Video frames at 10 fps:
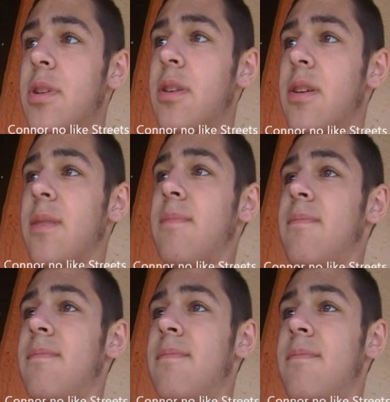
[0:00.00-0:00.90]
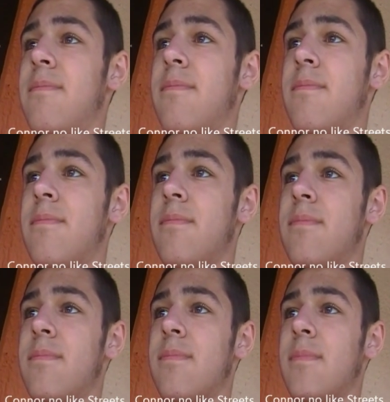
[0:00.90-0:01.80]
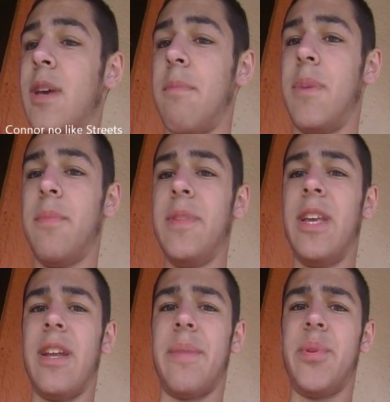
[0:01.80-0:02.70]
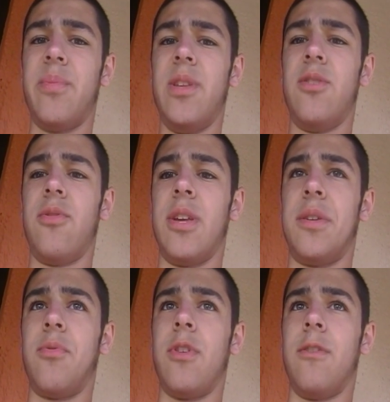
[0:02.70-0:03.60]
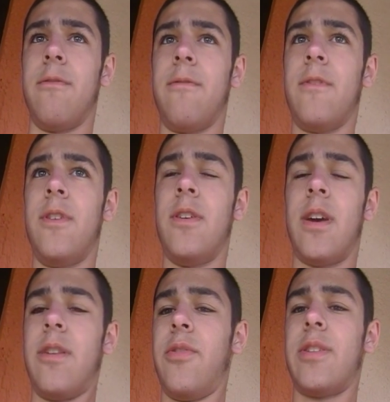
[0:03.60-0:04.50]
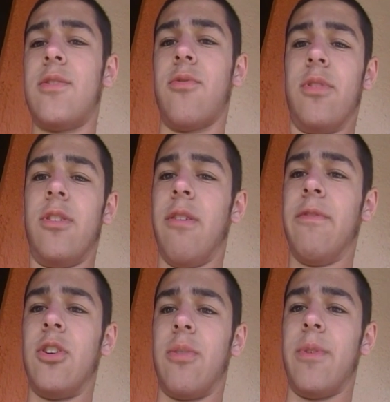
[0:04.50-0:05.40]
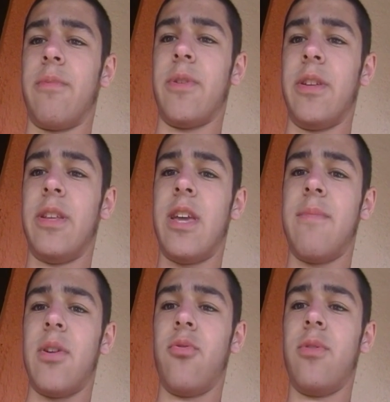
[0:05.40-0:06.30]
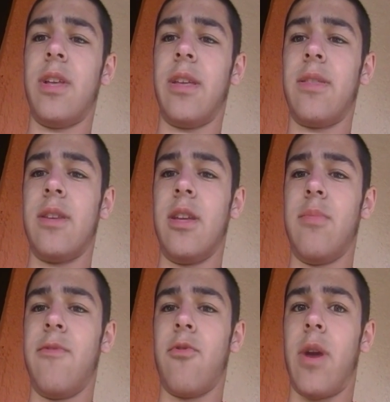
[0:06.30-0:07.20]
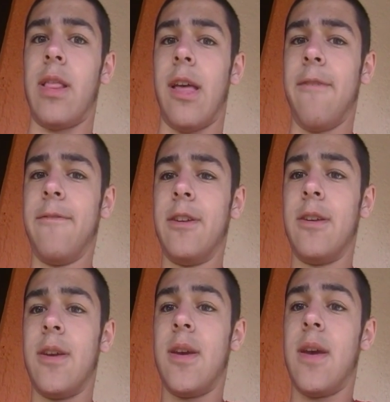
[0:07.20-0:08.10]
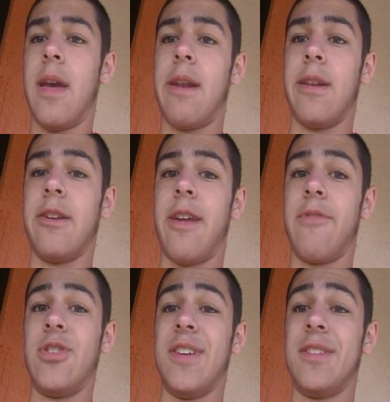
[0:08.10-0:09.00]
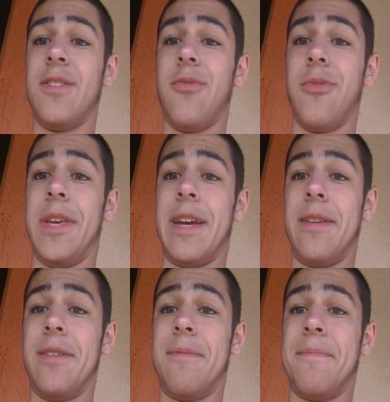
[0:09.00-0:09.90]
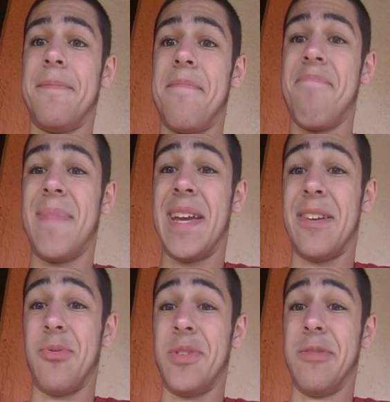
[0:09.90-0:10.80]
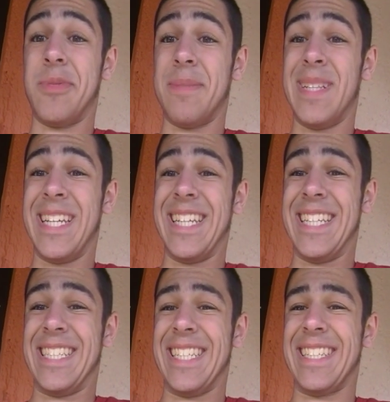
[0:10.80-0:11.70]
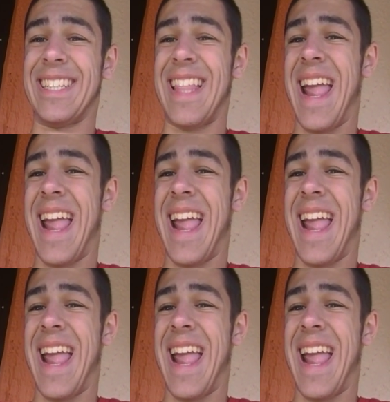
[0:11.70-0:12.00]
But yeah, I'm pumped to get MLB 2K12. I know that's totally off topic, but it came out like the day before I left, and I didn't have a chance to go and get it, and I really want to play it.